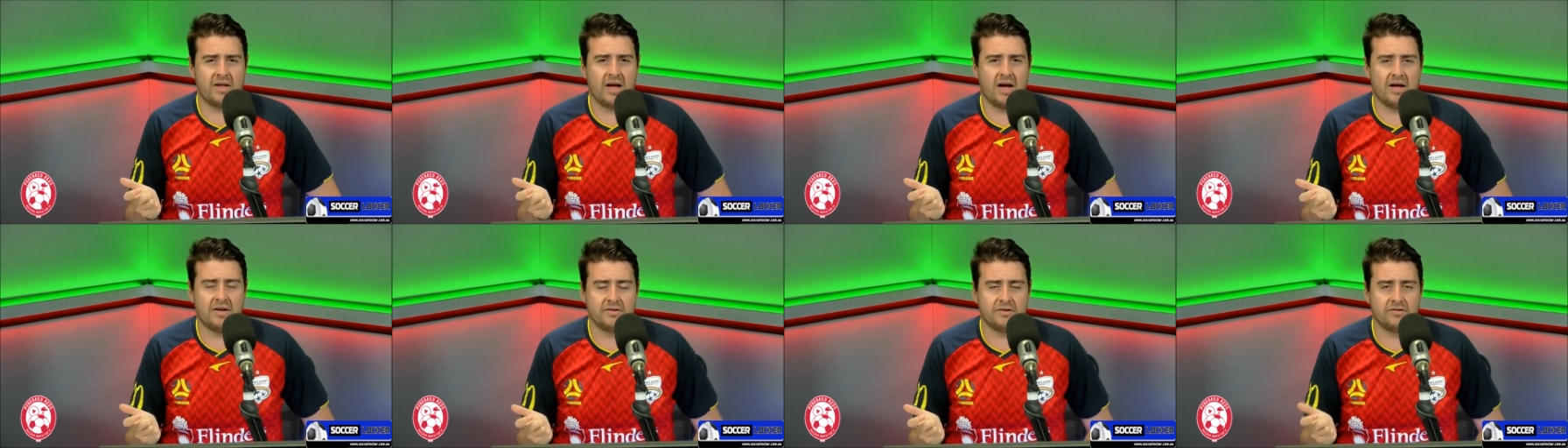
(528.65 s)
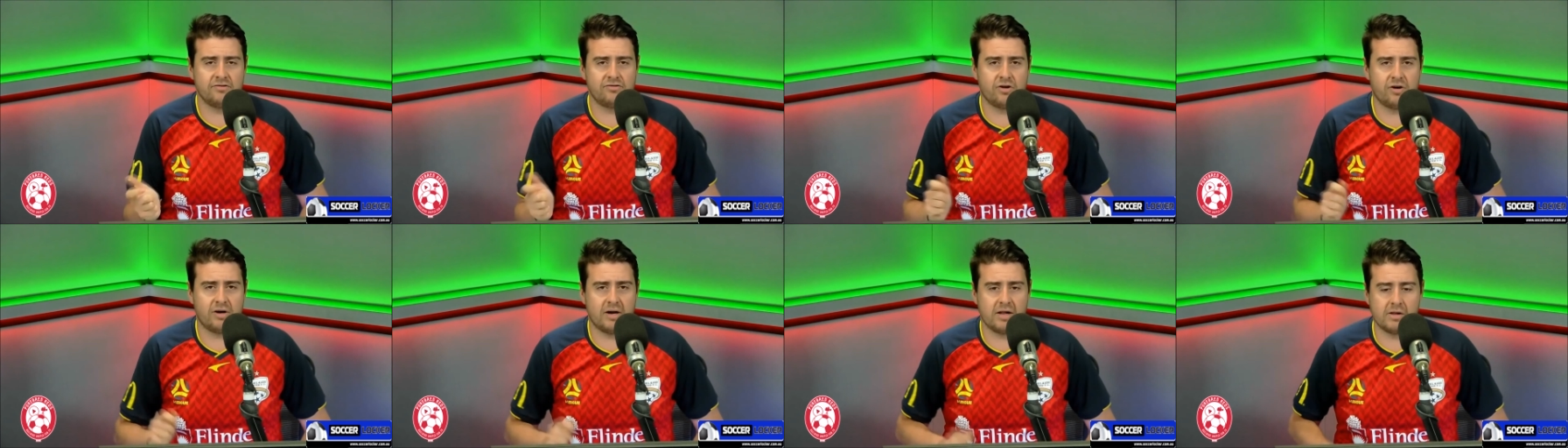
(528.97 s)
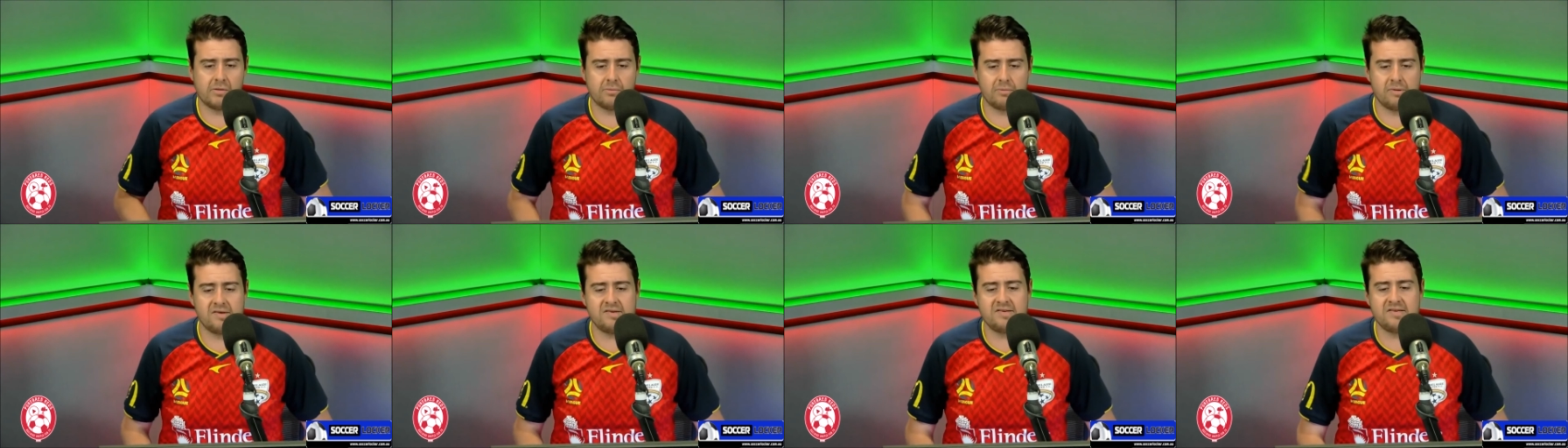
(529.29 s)
under John
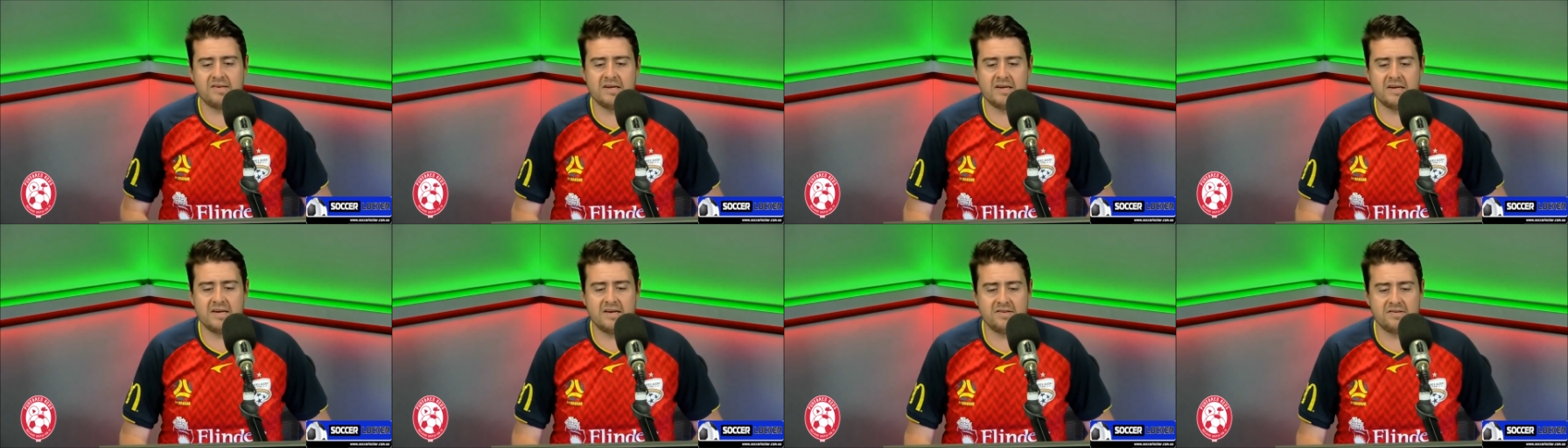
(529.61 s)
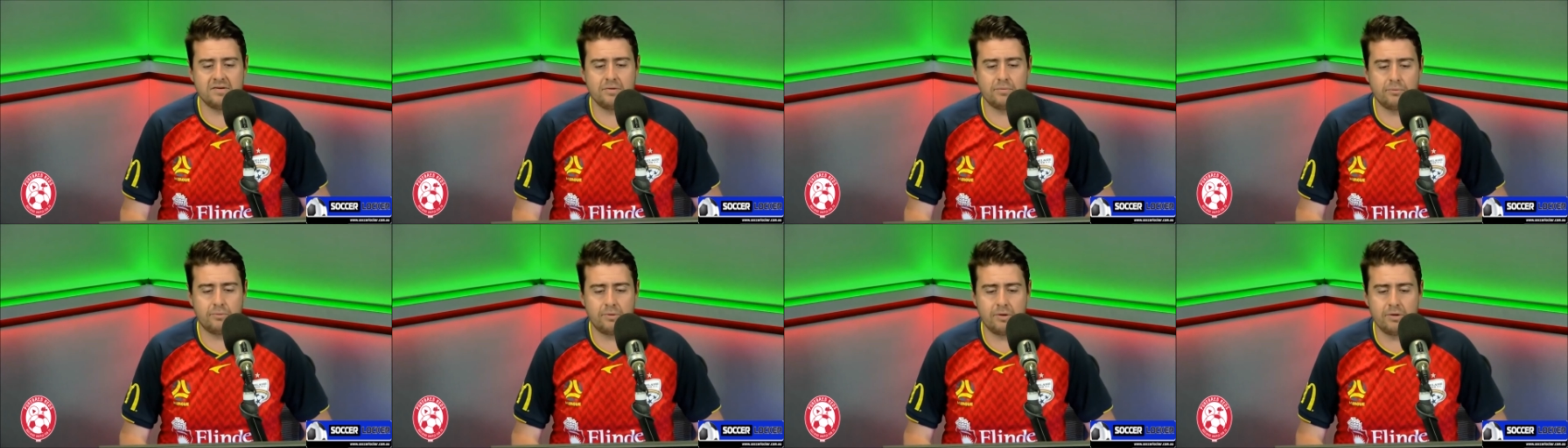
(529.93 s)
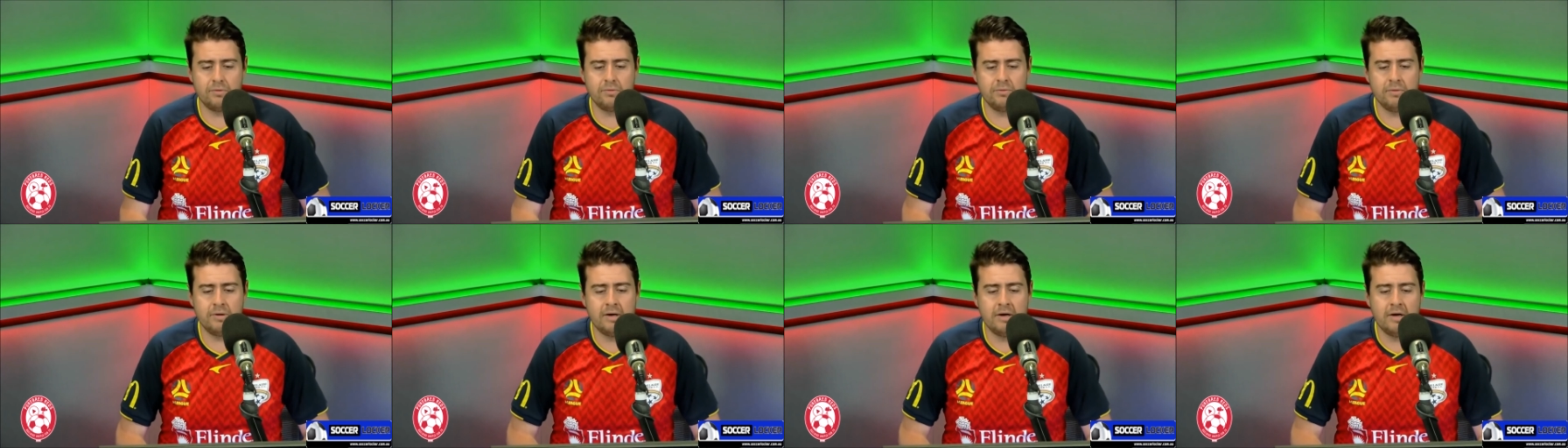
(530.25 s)
Aloisi, is it
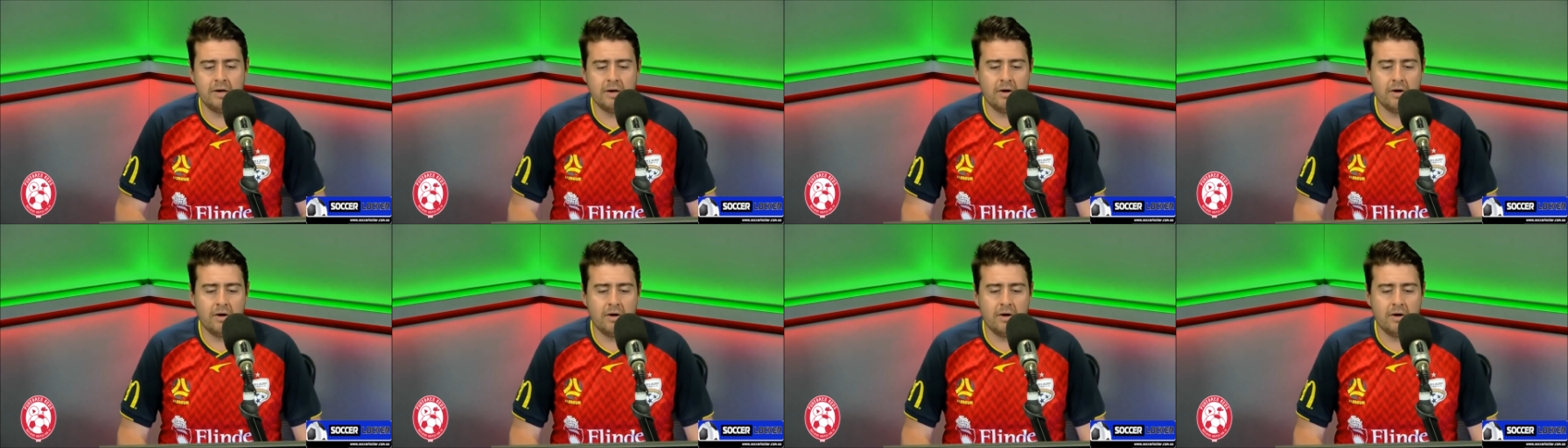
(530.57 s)
real